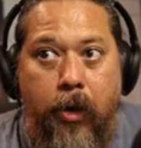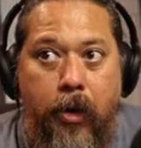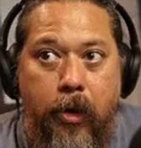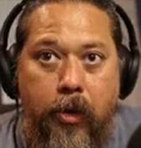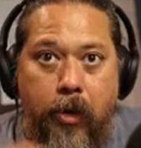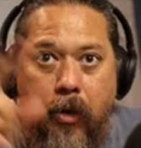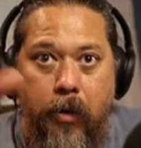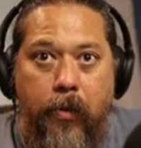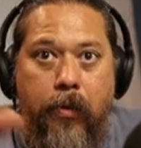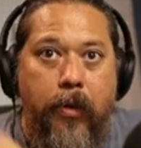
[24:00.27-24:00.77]
you
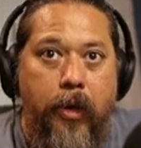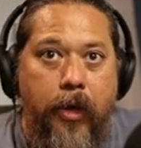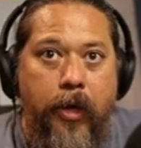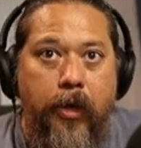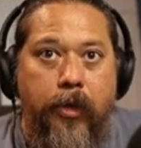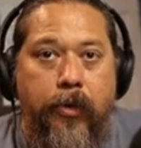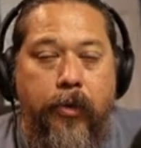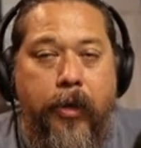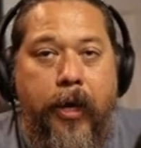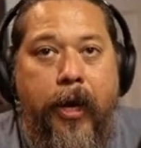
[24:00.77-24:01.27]
know, I can
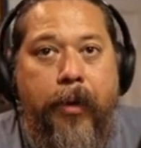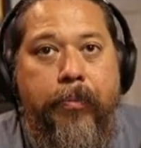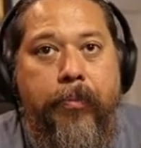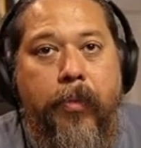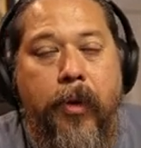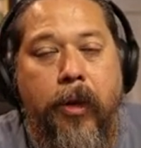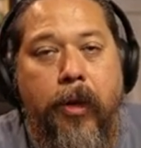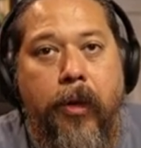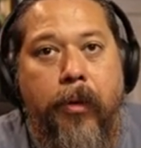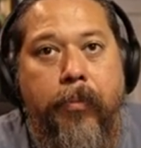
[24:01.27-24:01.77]
do that.
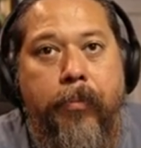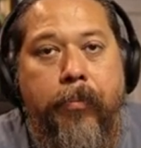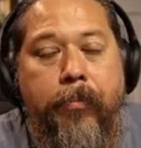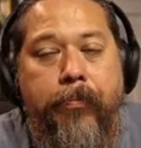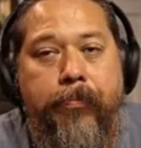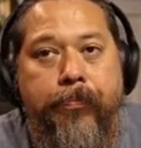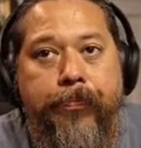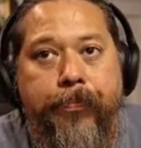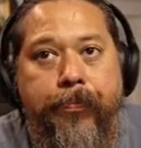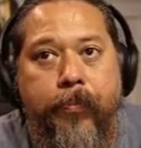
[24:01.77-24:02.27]

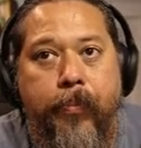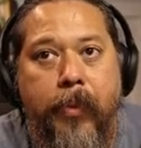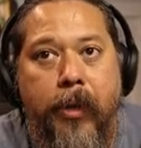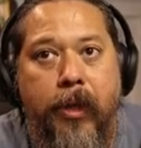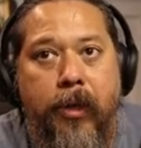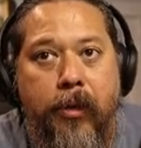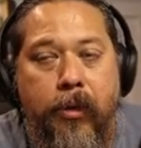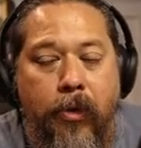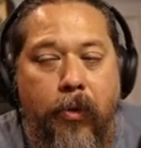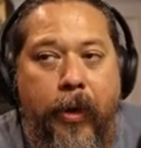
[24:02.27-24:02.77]

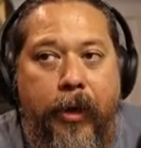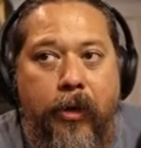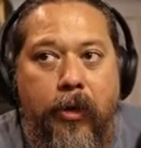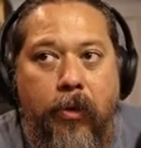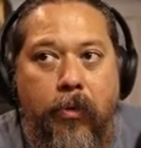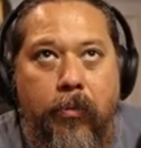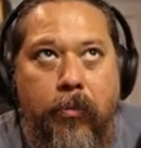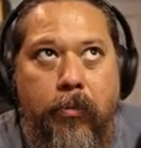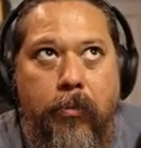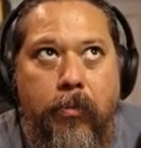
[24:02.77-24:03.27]
Though I
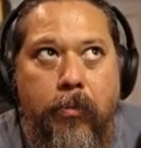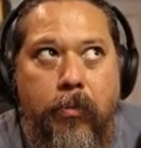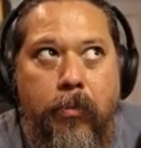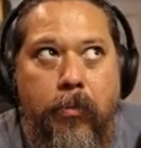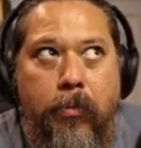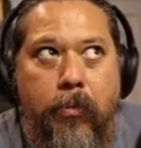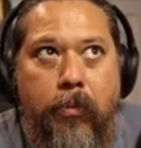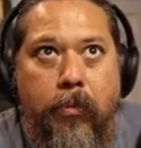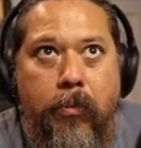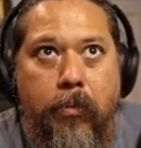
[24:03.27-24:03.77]
don't
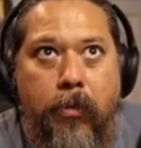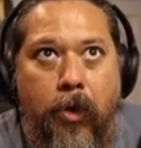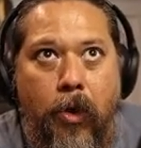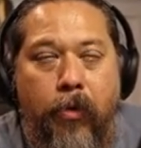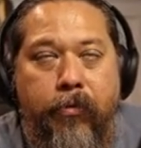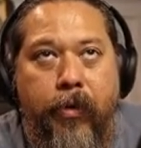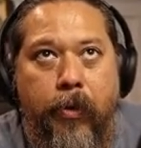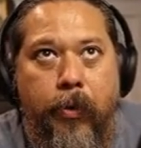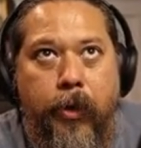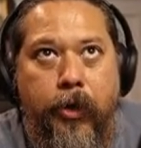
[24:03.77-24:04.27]
know if
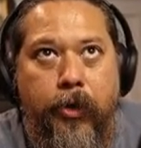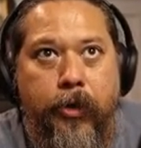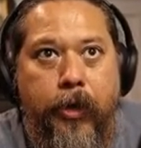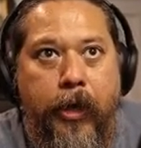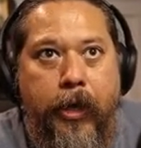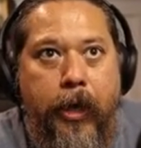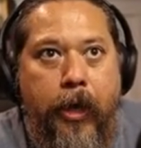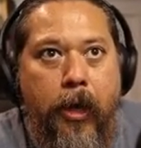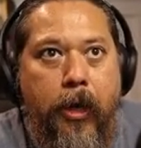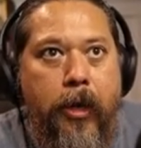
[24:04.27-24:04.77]
I want to do that
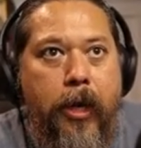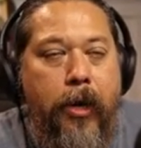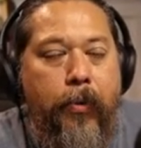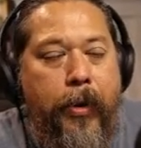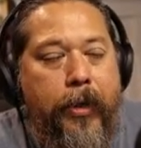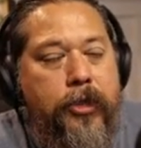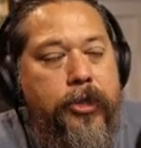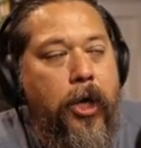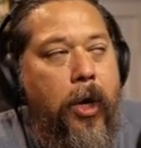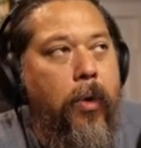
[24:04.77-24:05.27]
yet. Anyway,
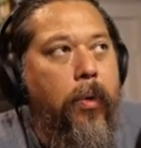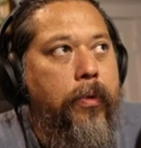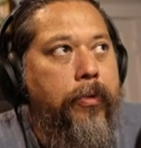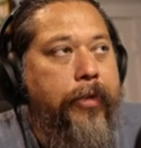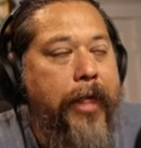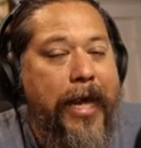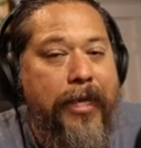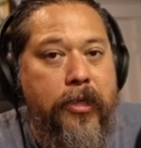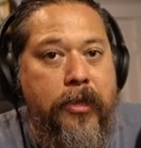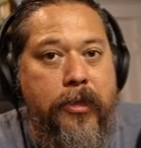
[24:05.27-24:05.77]
so
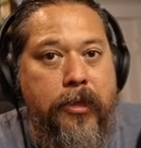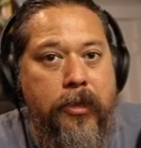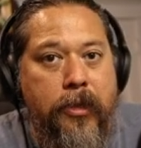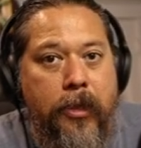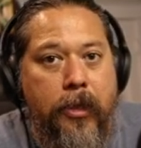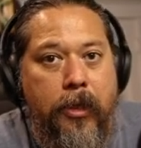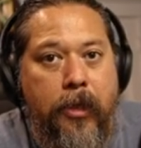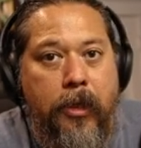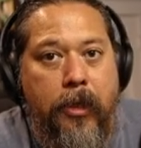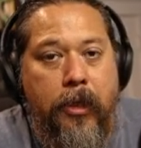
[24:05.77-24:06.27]
that's
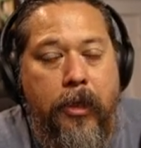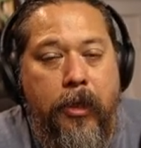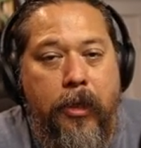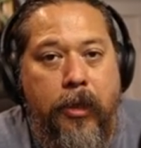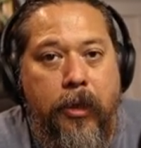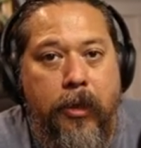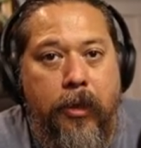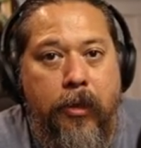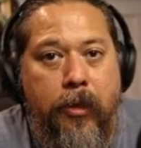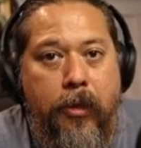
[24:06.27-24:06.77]

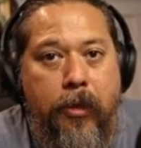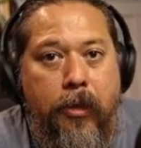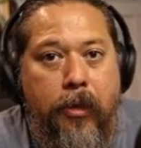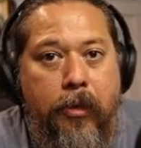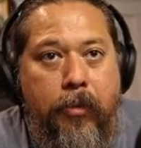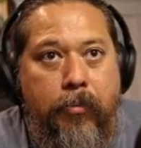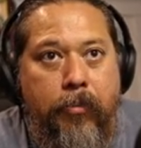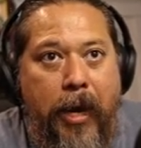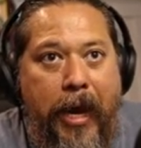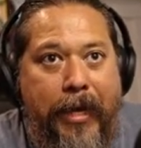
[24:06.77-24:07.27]

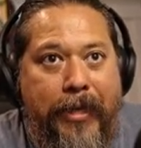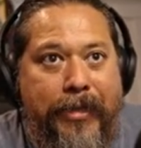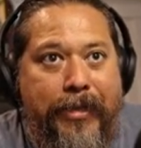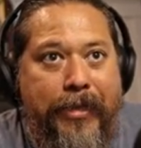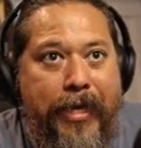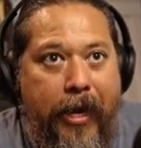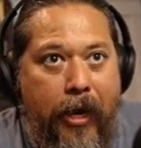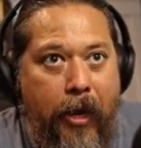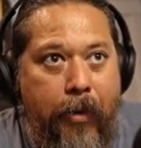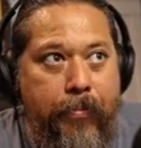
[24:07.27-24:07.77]
my
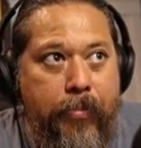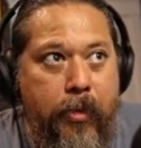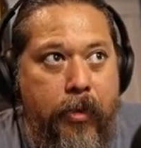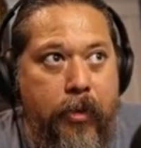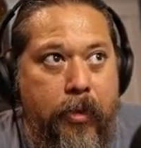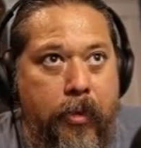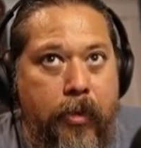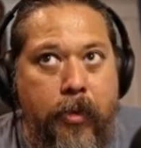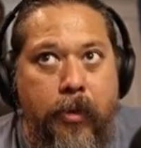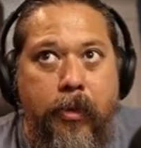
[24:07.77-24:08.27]
setup
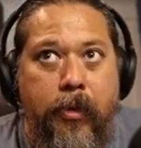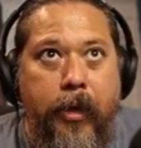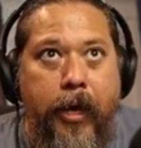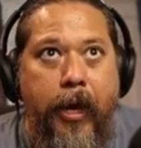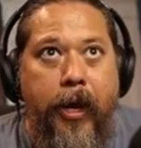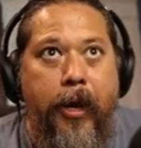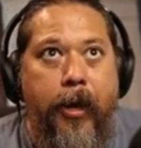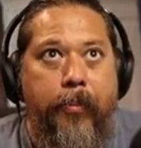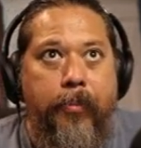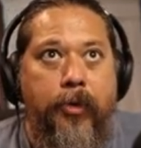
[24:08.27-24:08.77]
that
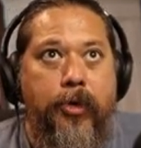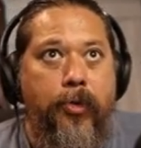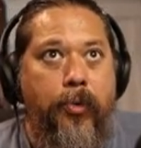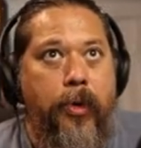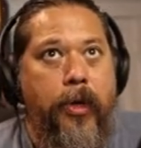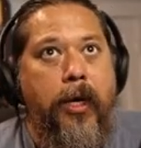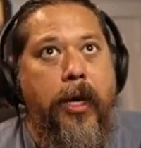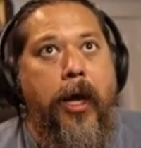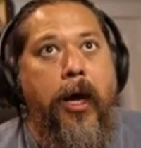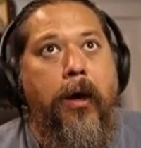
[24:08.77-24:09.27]
I'm
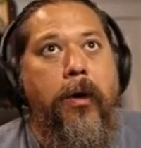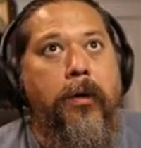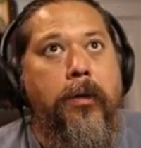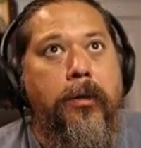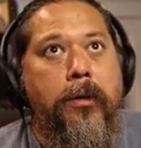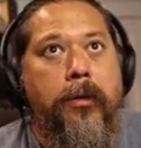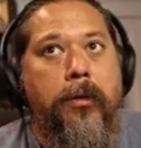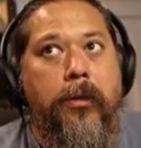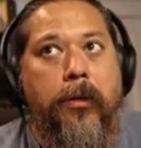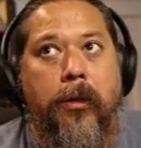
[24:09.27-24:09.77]
doing now.
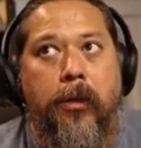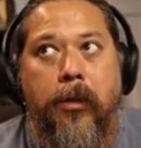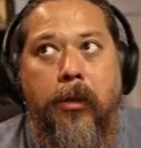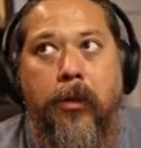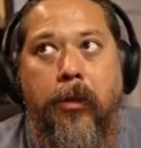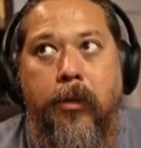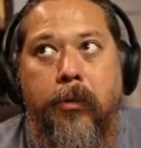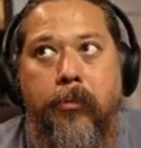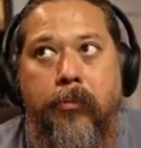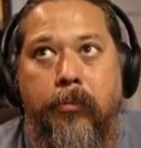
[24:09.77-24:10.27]

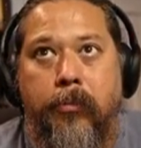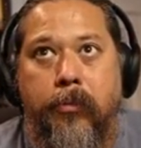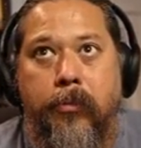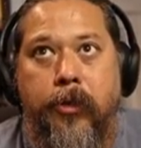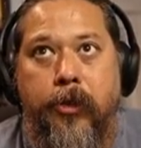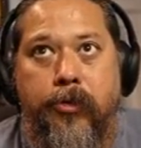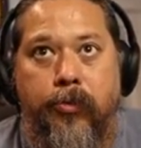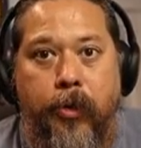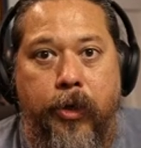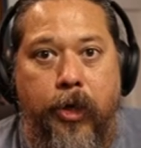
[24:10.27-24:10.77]

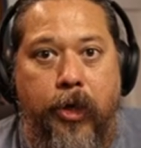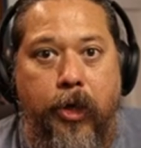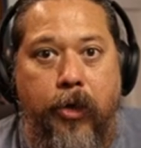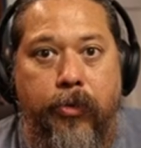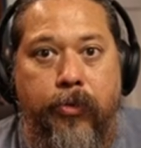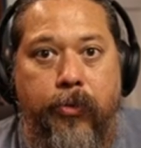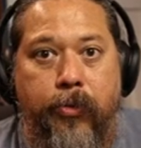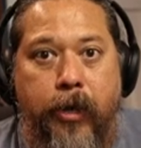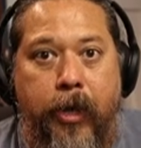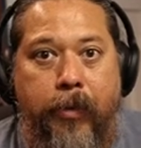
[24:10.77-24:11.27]
Just wanted to go
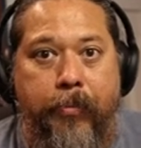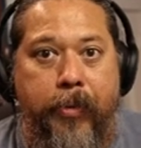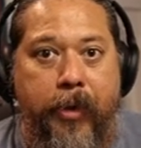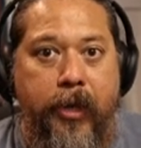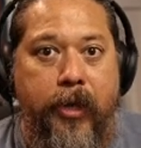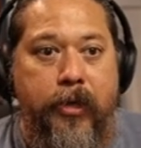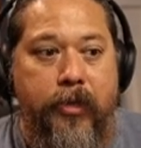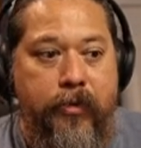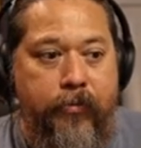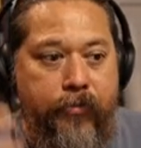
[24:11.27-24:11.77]
through that
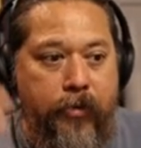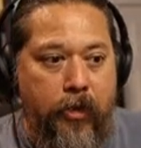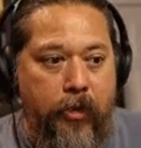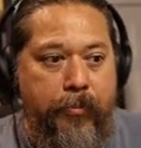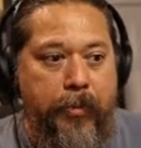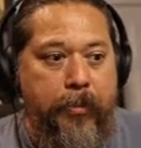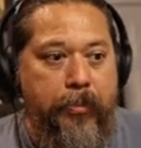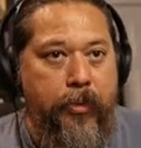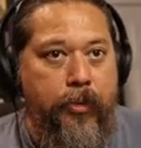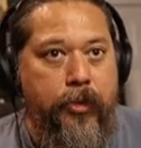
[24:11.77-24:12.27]
because of other
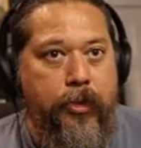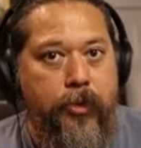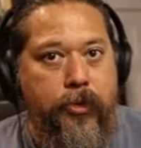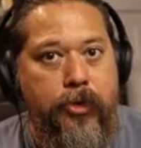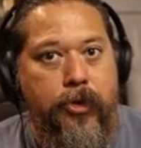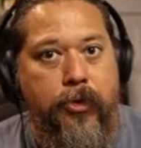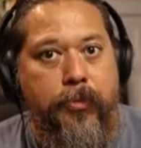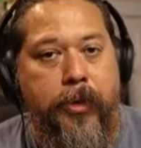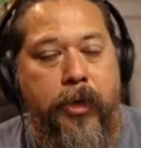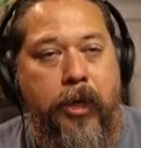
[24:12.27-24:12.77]
people
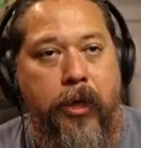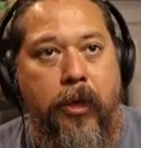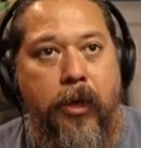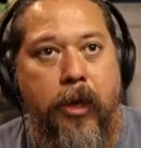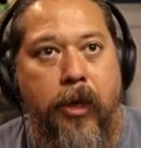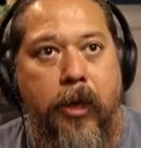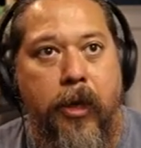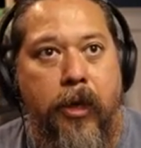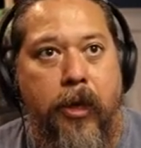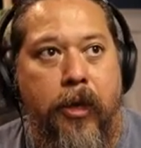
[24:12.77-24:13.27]
YouTubing, and
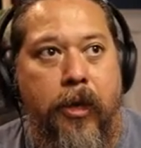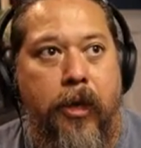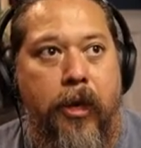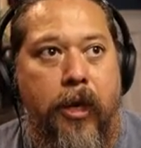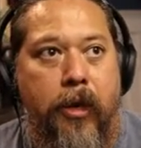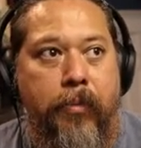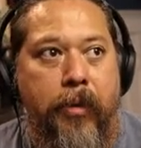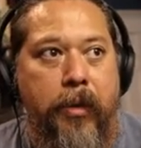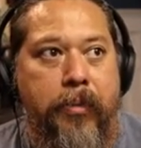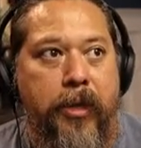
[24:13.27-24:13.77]

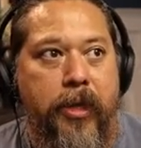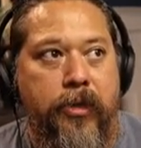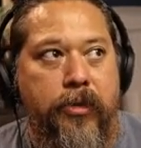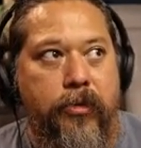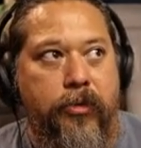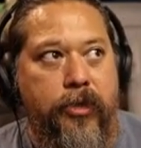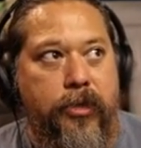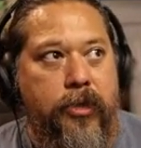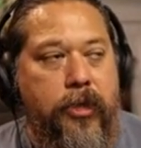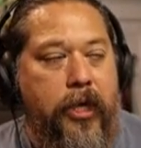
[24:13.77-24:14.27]
maybe this will
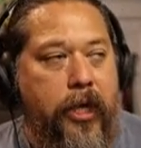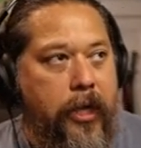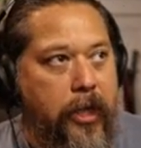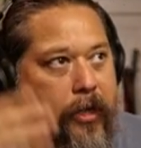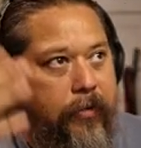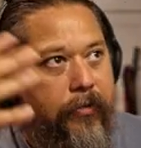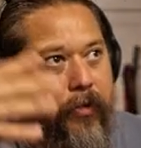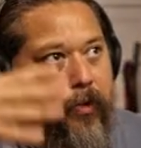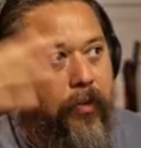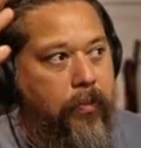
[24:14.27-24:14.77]
just kind of
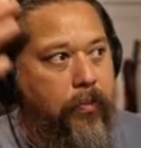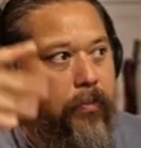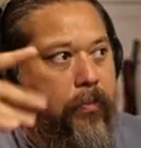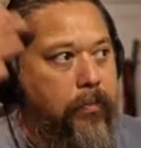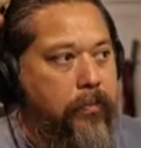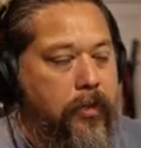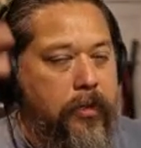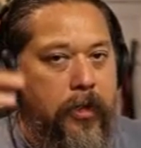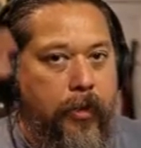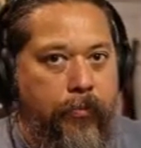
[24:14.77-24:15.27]
give you
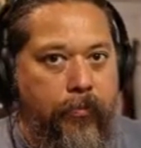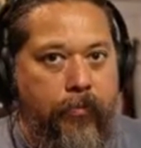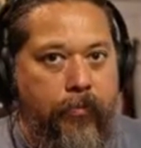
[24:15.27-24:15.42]
some